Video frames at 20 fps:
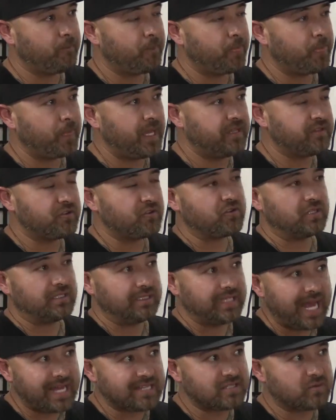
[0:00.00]
and they're the
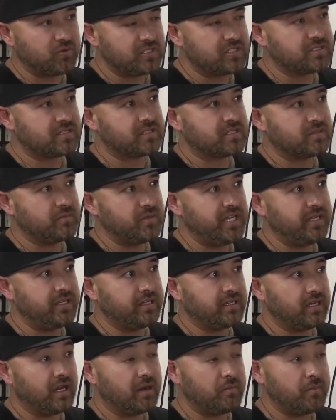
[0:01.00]
last ones to speak
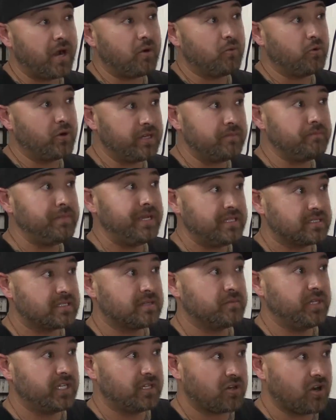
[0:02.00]
about what it means to
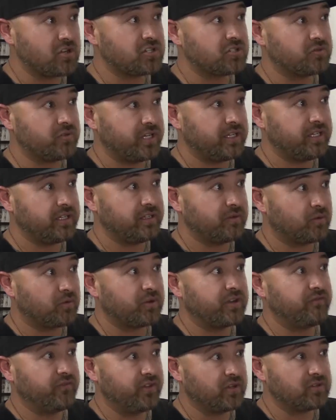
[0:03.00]
be incarcerated or what
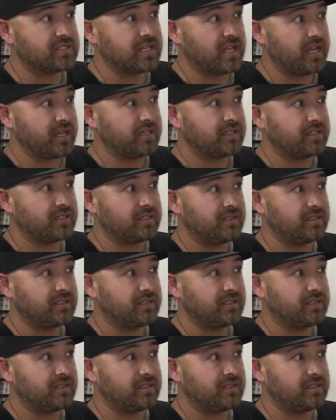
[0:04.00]
it feels like?